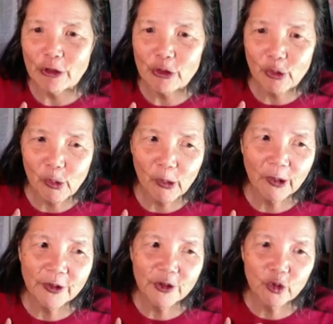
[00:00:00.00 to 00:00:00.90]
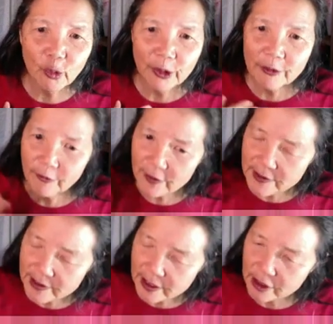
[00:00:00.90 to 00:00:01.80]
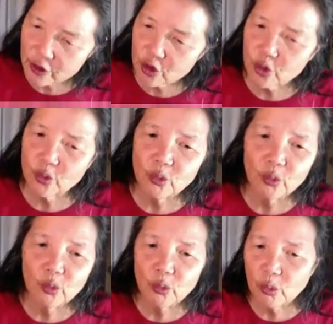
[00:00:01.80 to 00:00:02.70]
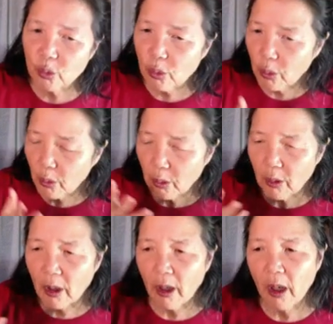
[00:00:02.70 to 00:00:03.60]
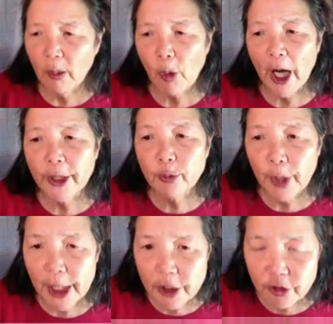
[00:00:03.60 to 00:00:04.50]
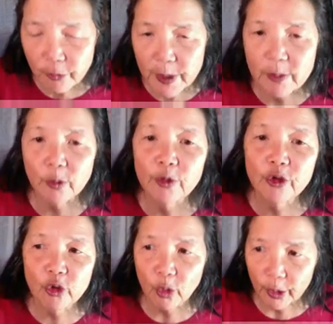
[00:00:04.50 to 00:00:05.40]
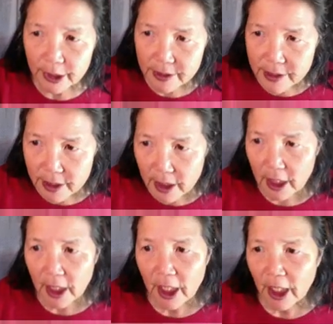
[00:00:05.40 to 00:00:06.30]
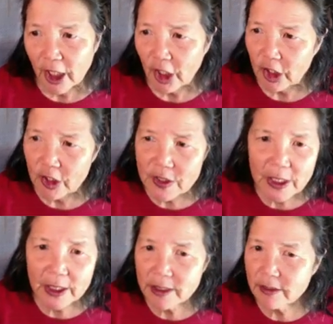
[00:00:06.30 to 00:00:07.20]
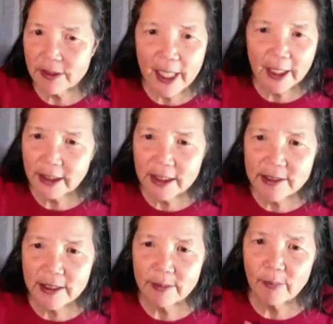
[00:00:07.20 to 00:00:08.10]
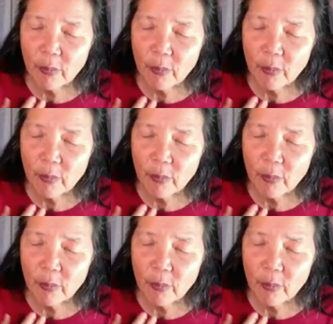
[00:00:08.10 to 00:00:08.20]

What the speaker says: your story fits into a wide range of people's stories is not that easy.